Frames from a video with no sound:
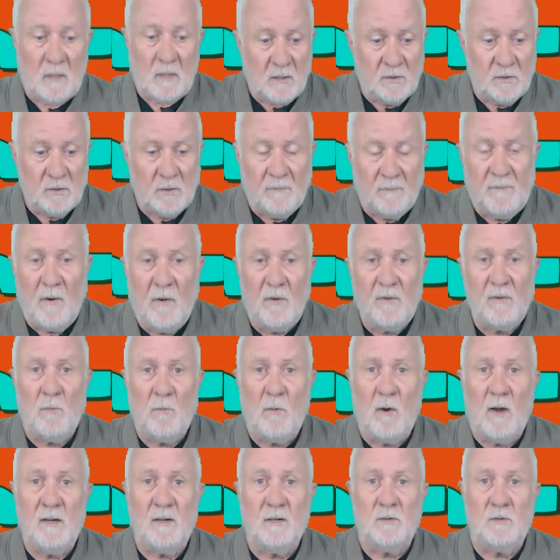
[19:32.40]
So find a
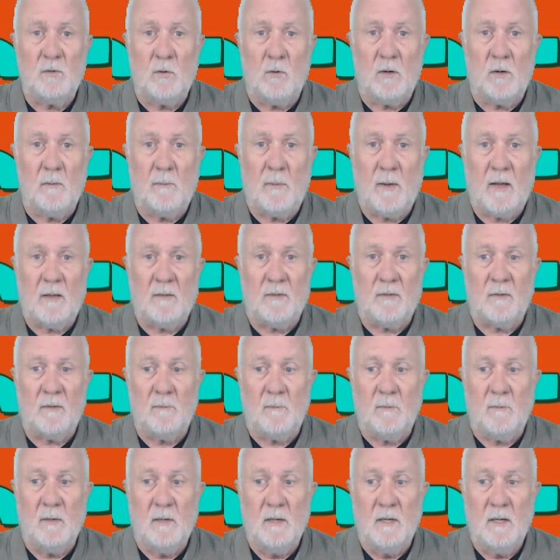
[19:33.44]
way to talk about them,
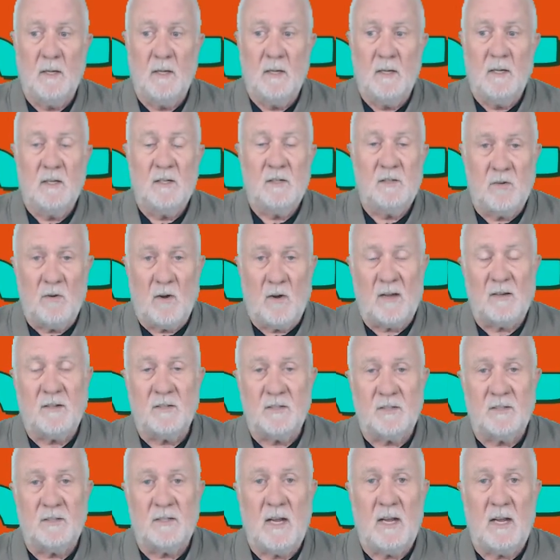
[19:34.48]
to
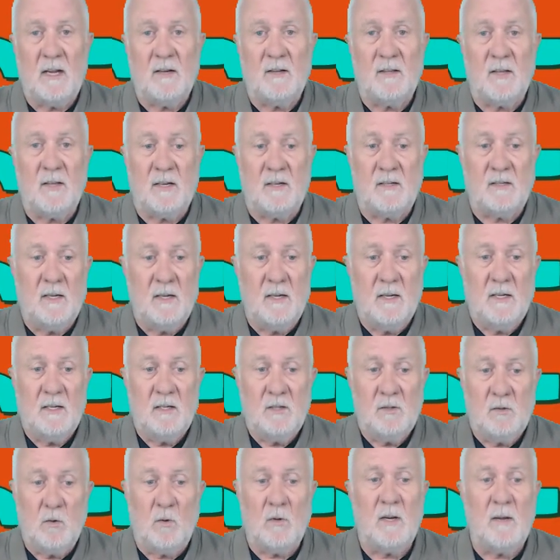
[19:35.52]
understand that
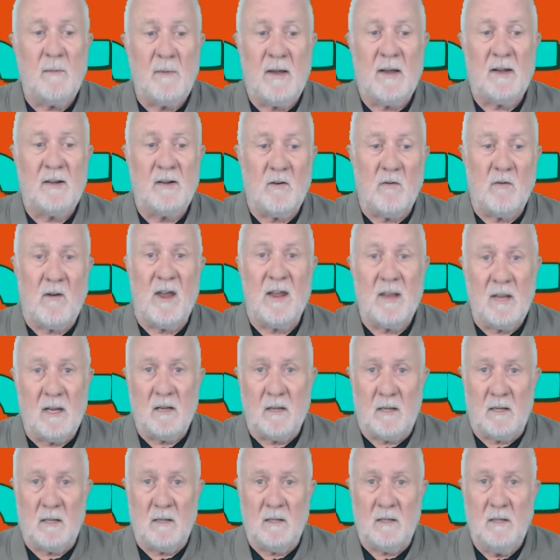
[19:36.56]
talking about your
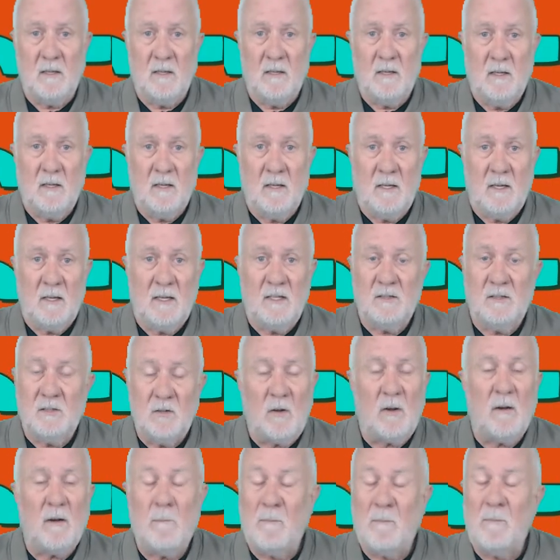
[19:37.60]
anger is
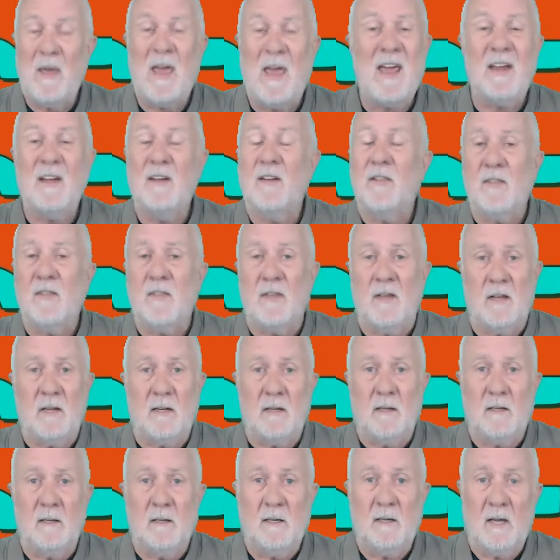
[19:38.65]
not a bad thing,
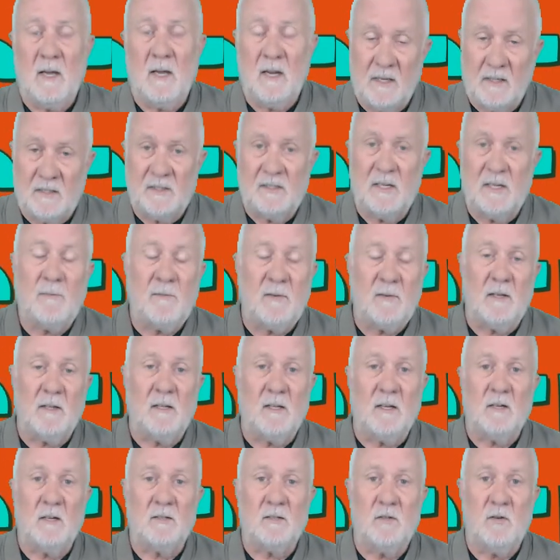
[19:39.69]
and accepting that
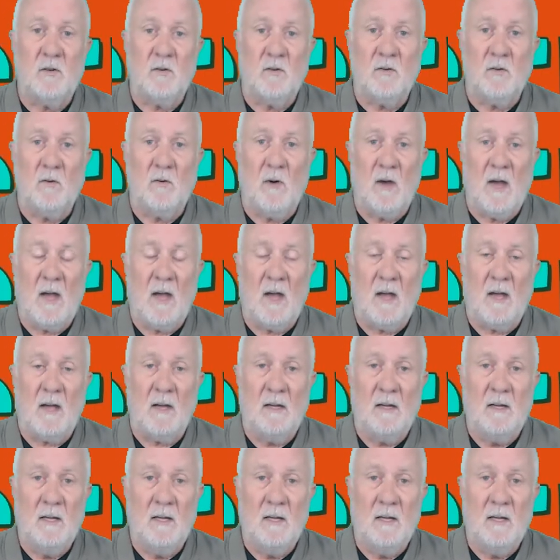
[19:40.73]
it's who you are.